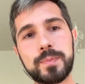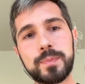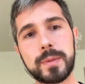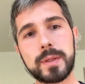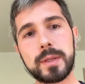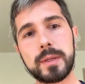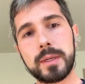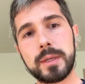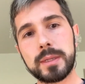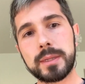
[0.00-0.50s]

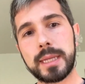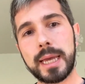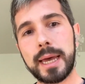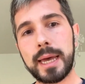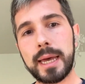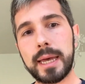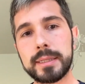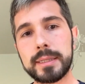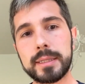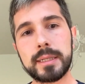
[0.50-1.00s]
that
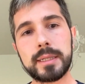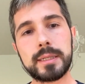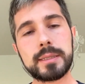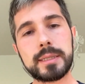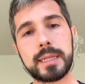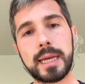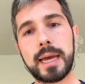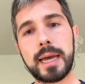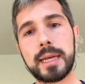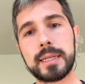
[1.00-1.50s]

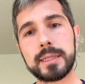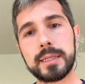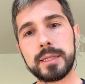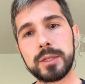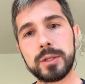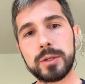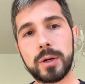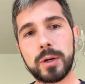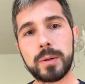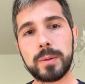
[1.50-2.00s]
that you
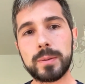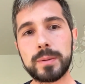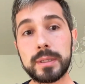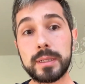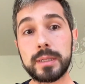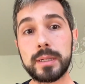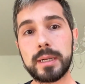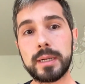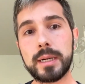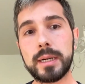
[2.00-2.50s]
know
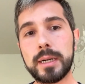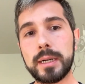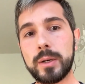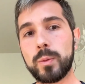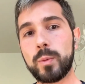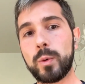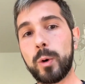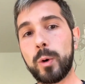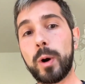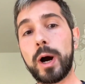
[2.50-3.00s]
uh,
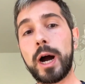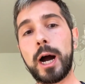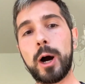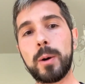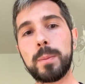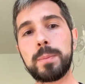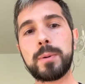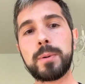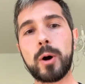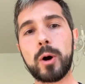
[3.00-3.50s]
will help
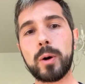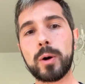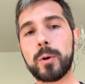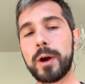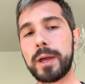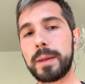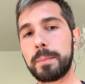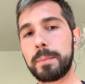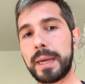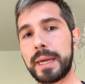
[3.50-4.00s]

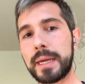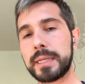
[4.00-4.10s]
Coinbase